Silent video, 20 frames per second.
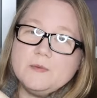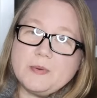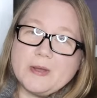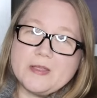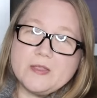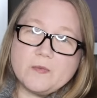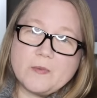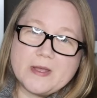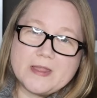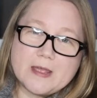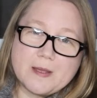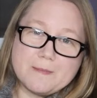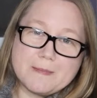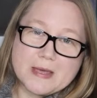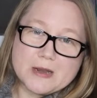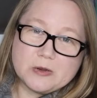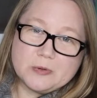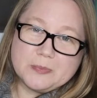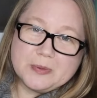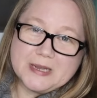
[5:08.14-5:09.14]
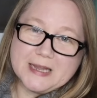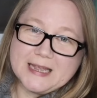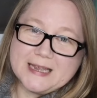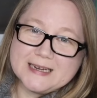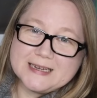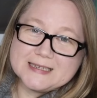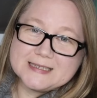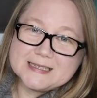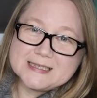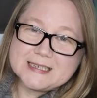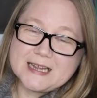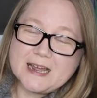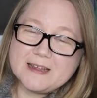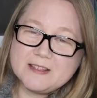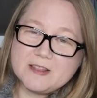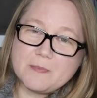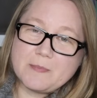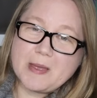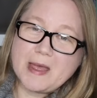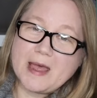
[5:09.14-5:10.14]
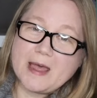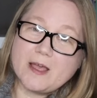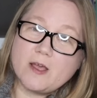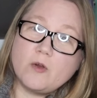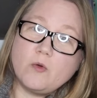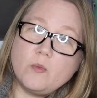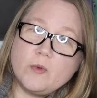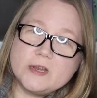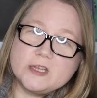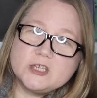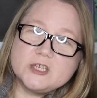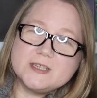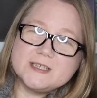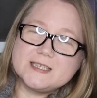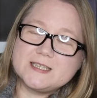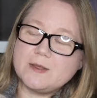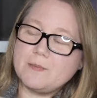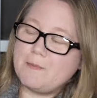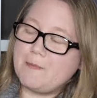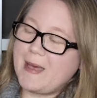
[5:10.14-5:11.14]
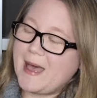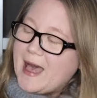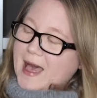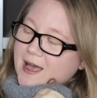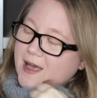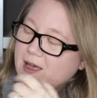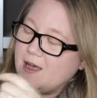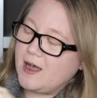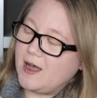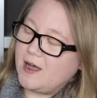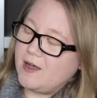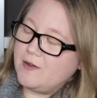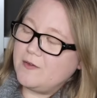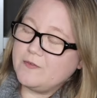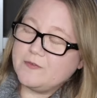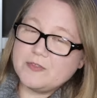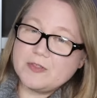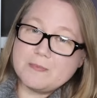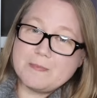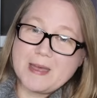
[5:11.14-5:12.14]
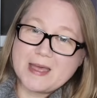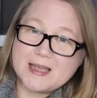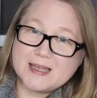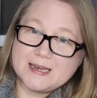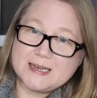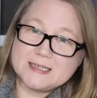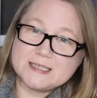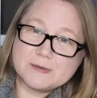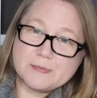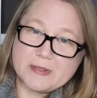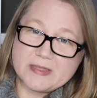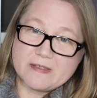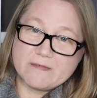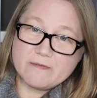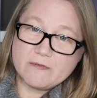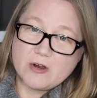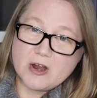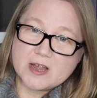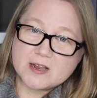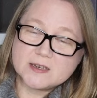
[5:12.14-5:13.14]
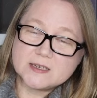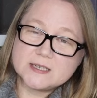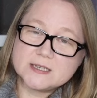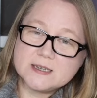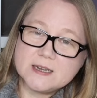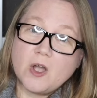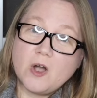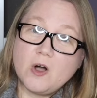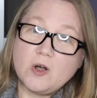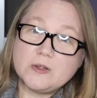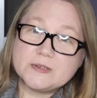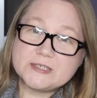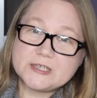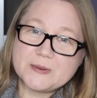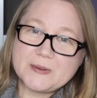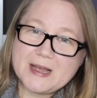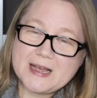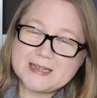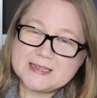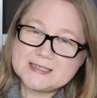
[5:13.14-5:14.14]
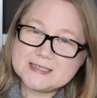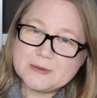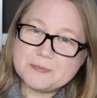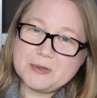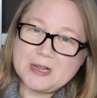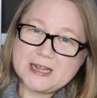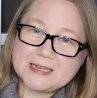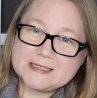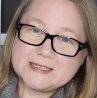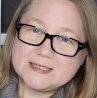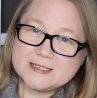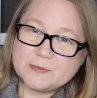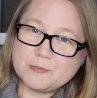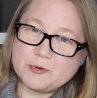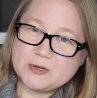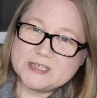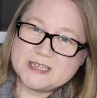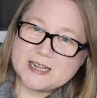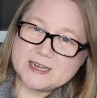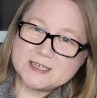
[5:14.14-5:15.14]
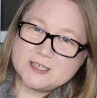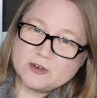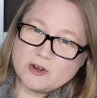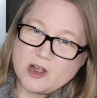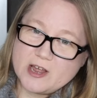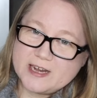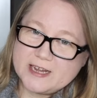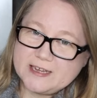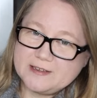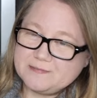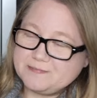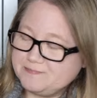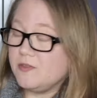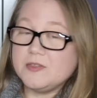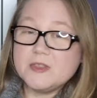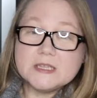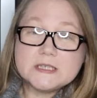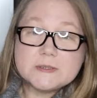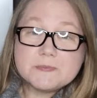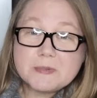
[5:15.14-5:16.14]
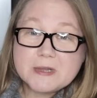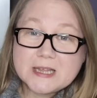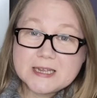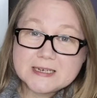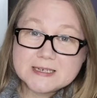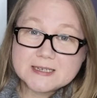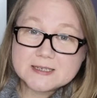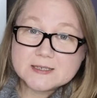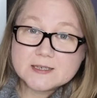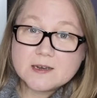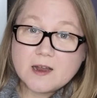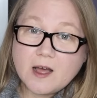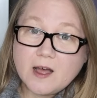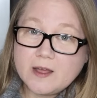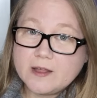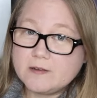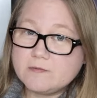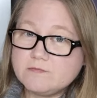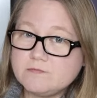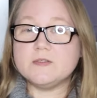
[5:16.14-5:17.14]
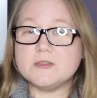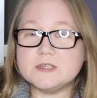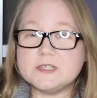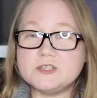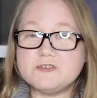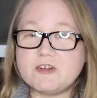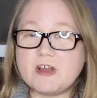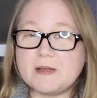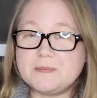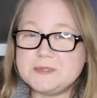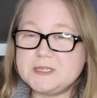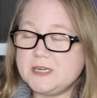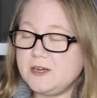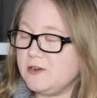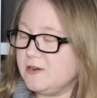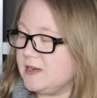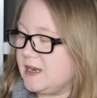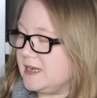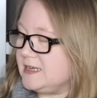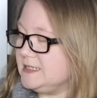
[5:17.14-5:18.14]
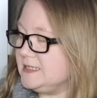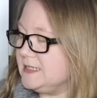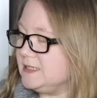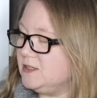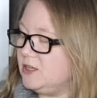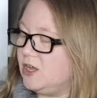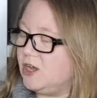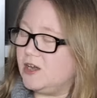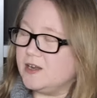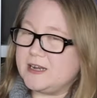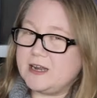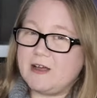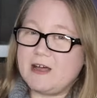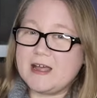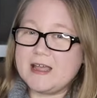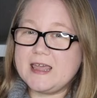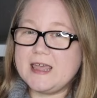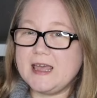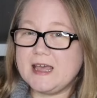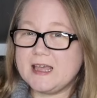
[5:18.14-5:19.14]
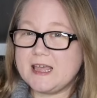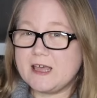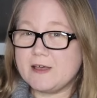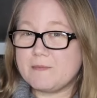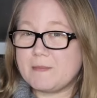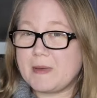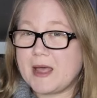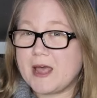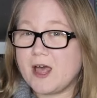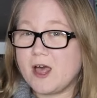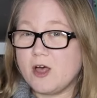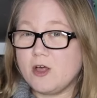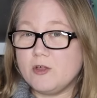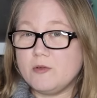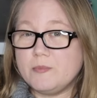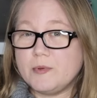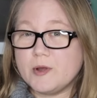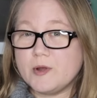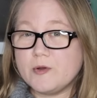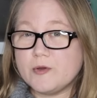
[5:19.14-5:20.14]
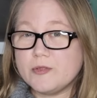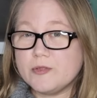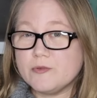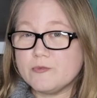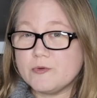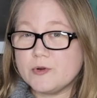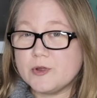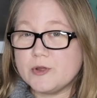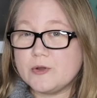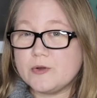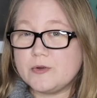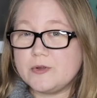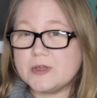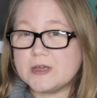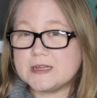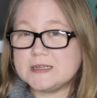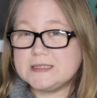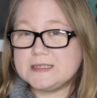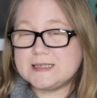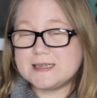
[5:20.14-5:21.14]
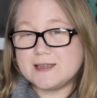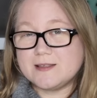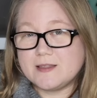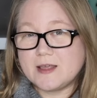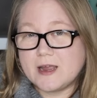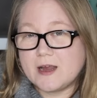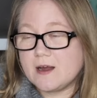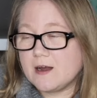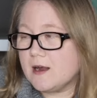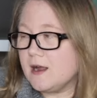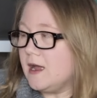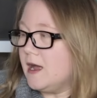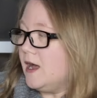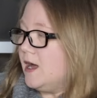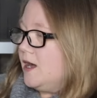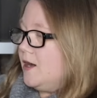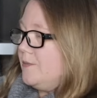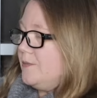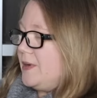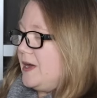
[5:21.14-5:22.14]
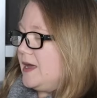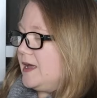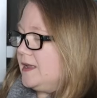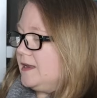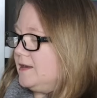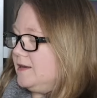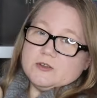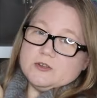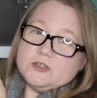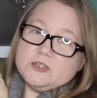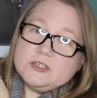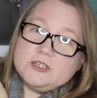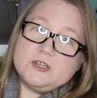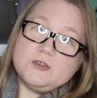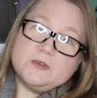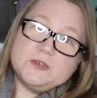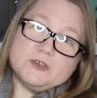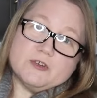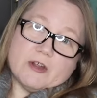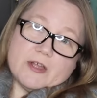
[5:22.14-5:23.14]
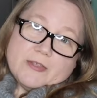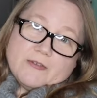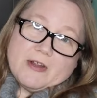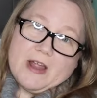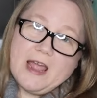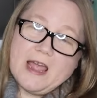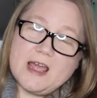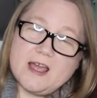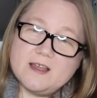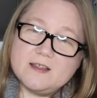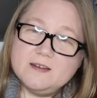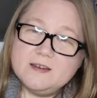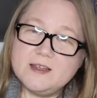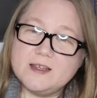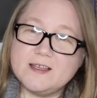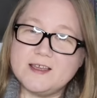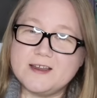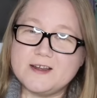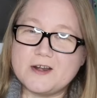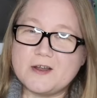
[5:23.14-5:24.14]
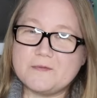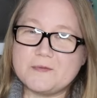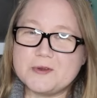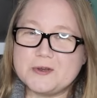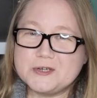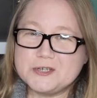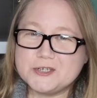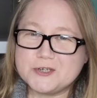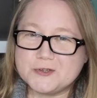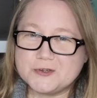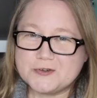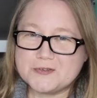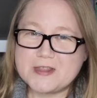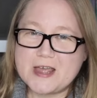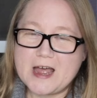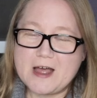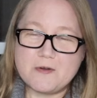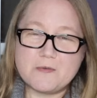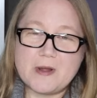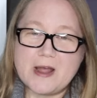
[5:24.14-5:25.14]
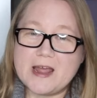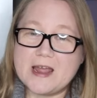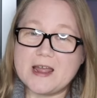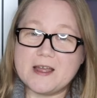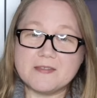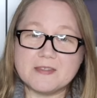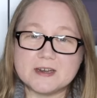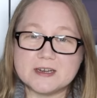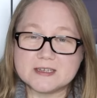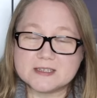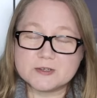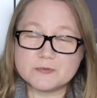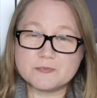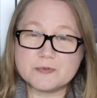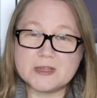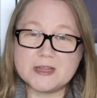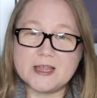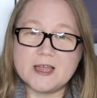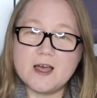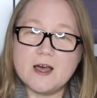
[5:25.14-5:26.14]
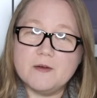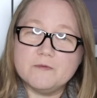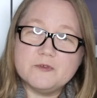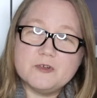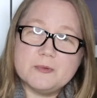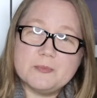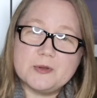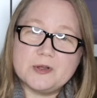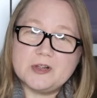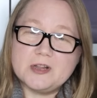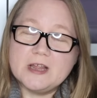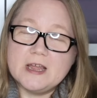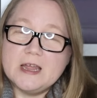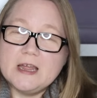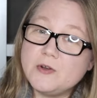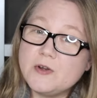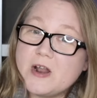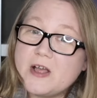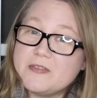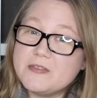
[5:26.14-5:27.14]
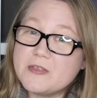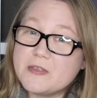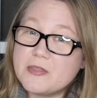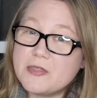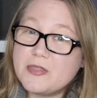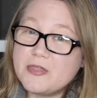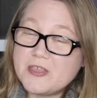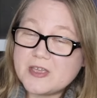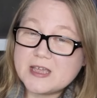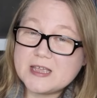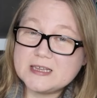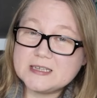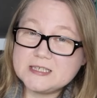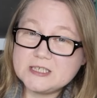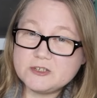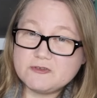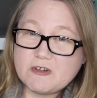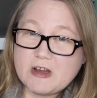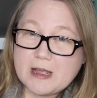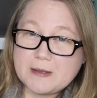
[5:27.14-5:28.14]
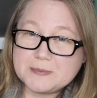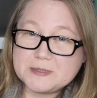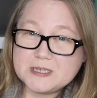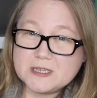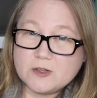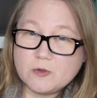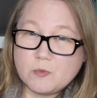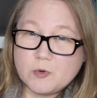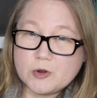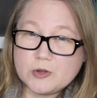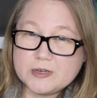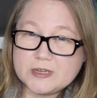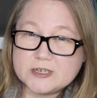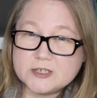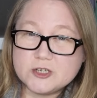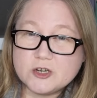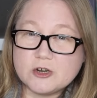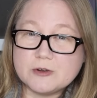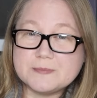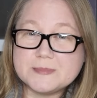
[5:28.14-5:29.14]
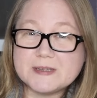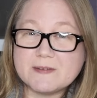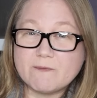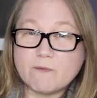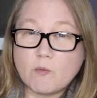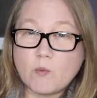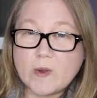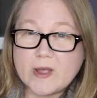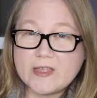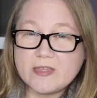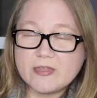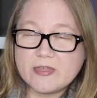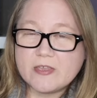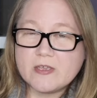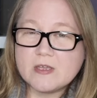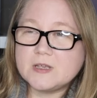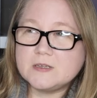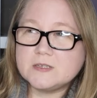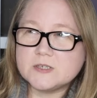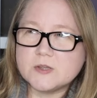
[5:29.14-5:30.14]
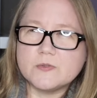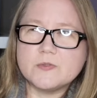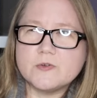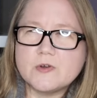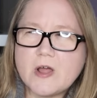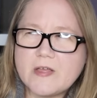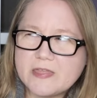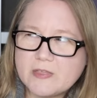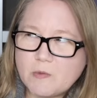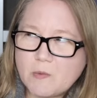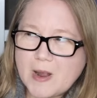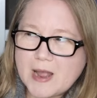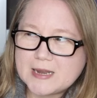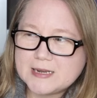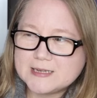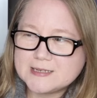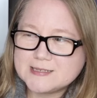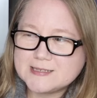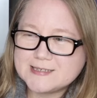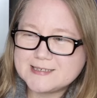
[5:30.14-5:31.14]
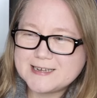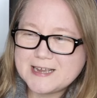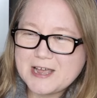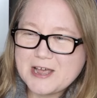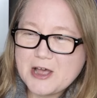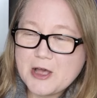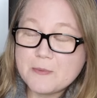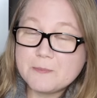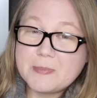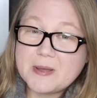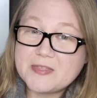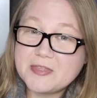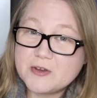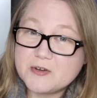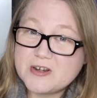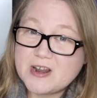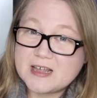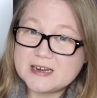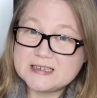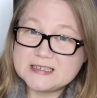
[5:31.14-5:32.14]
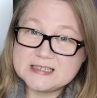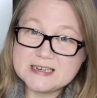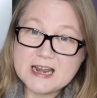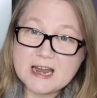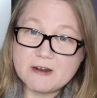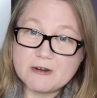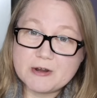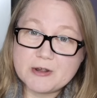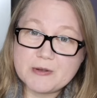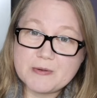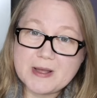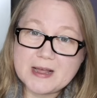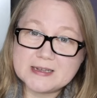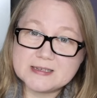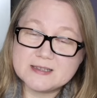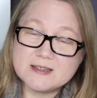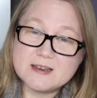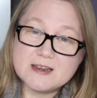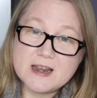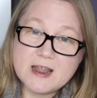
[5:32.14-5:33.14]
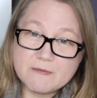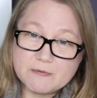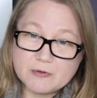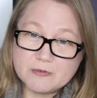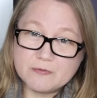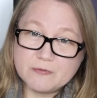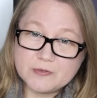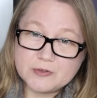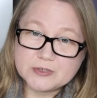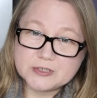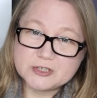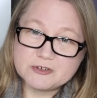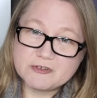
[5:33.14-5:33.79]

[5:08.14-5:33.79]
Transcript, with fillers: And by the way, that metal plate inside the bag, which is the back of the mechanism on the front, also has a plastic protector on it. This plate does not. The straps here are nice and long. Now I can't get my elbow through, you can see there, but just use your other hand and get it over your shoulder that way. And then it's really comfortable. They're not the thickest straps in the world in terms of width, so they're not the widest, but they're not as narrow as the Neverfull